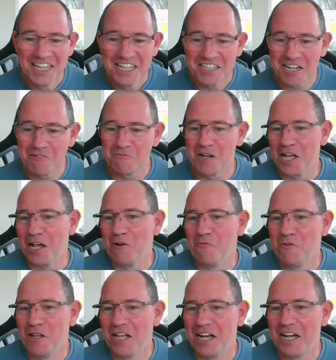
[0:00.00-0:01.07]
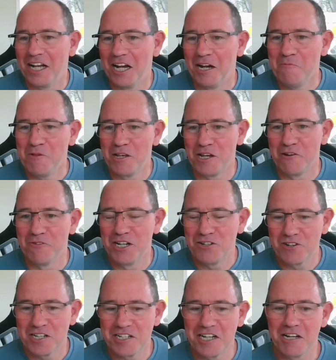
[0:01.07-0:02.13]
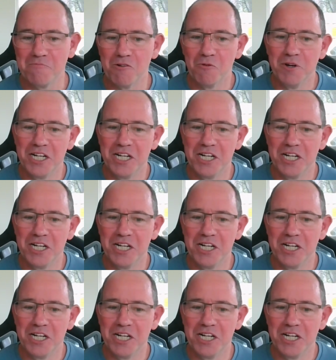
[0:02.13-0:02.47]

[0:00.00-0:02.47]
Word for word: So I hope that you're interested in what we're